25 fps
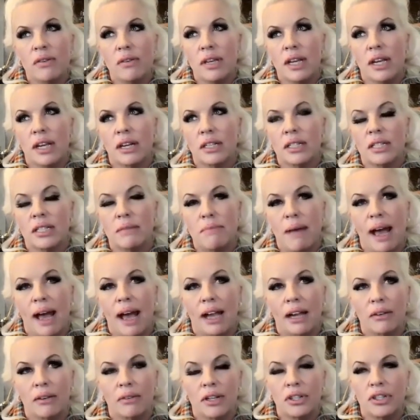years
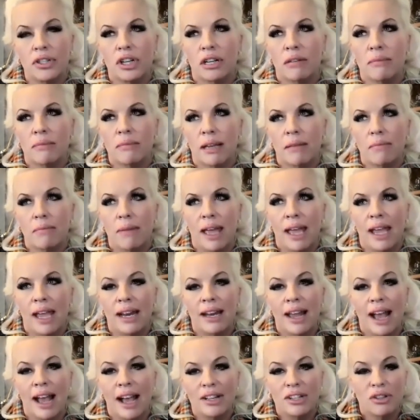back, Richard MacBean
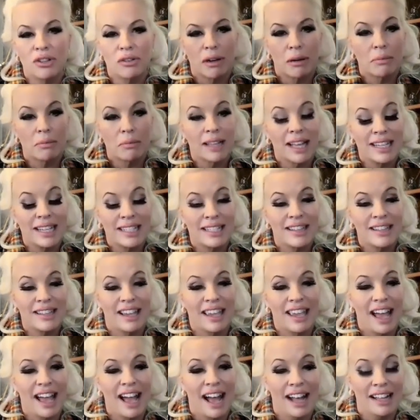had to replace the
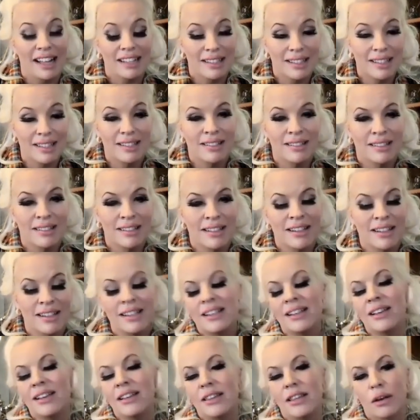cats
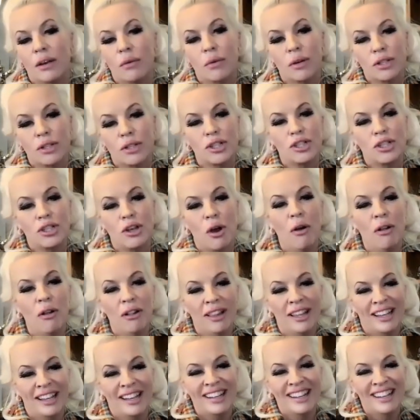that were
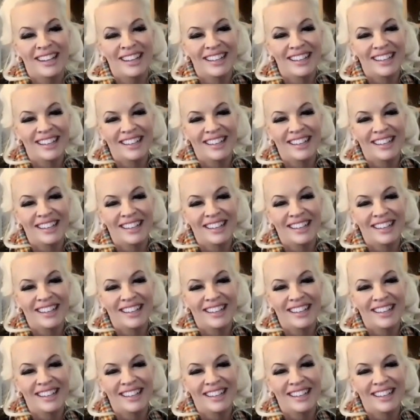stolen.